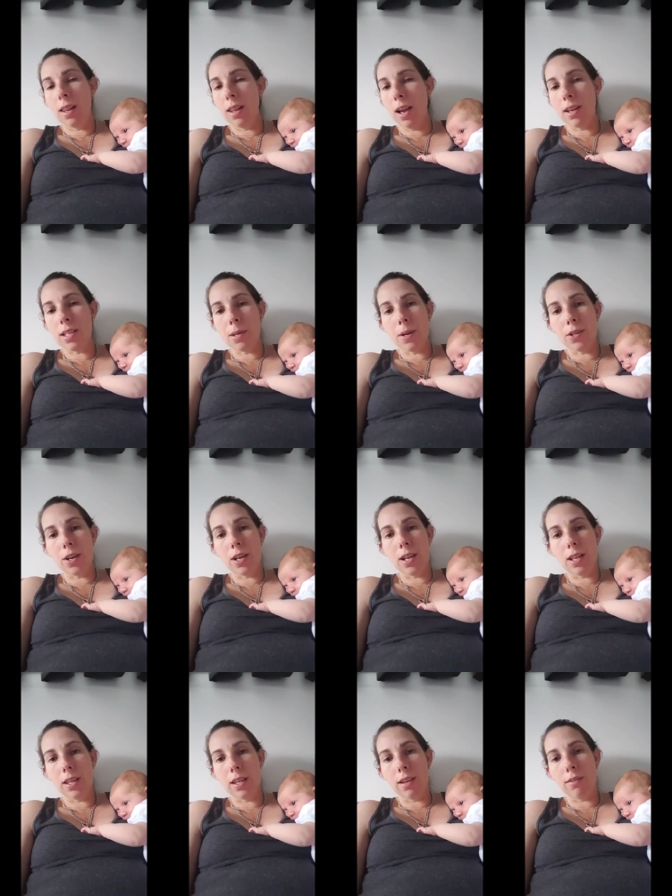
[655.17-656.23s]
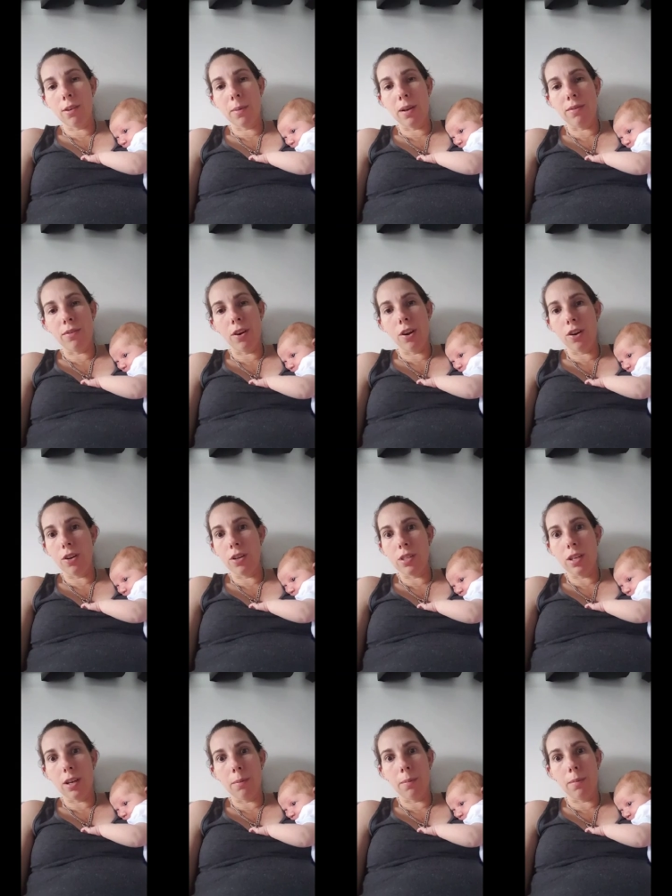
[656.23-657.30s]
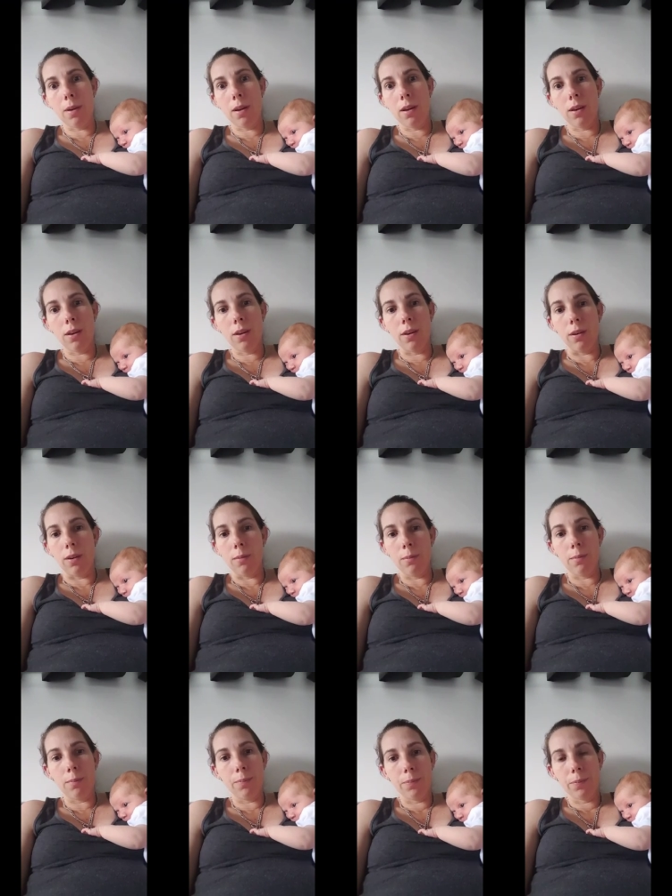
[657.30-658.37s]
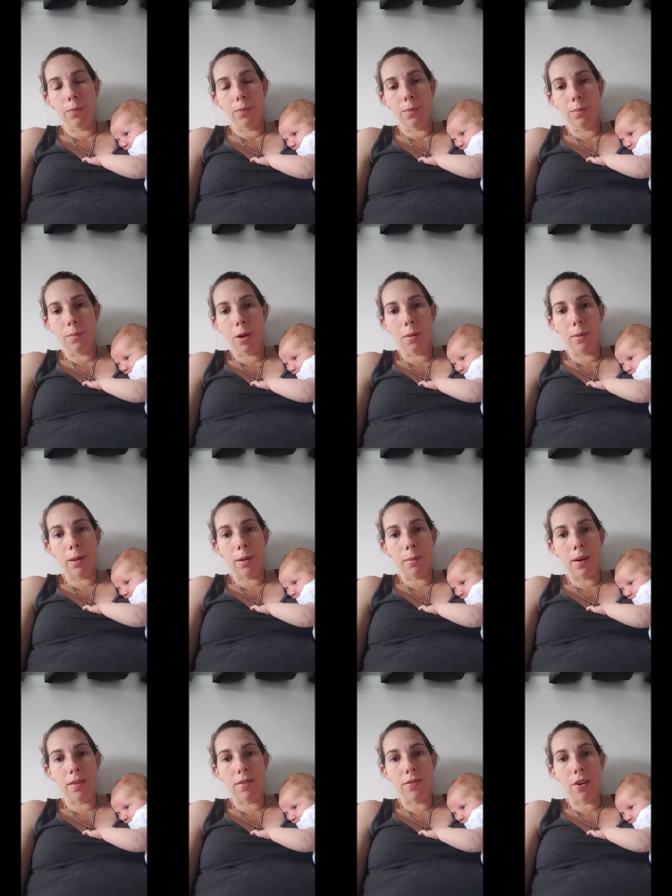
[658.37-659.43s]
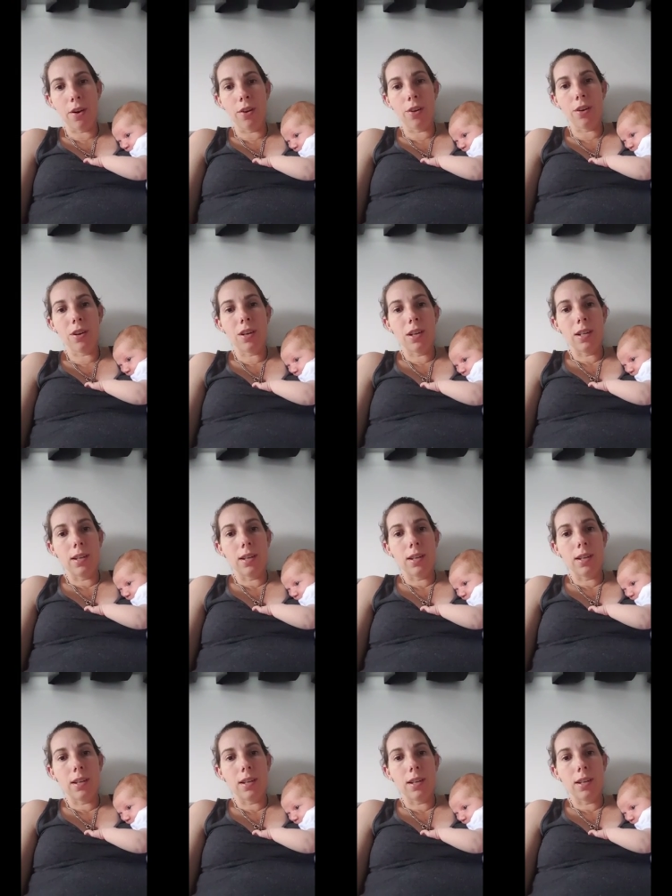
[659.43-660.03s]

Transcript: Last time I tried to link it from my phone because I'm permanently on my phone.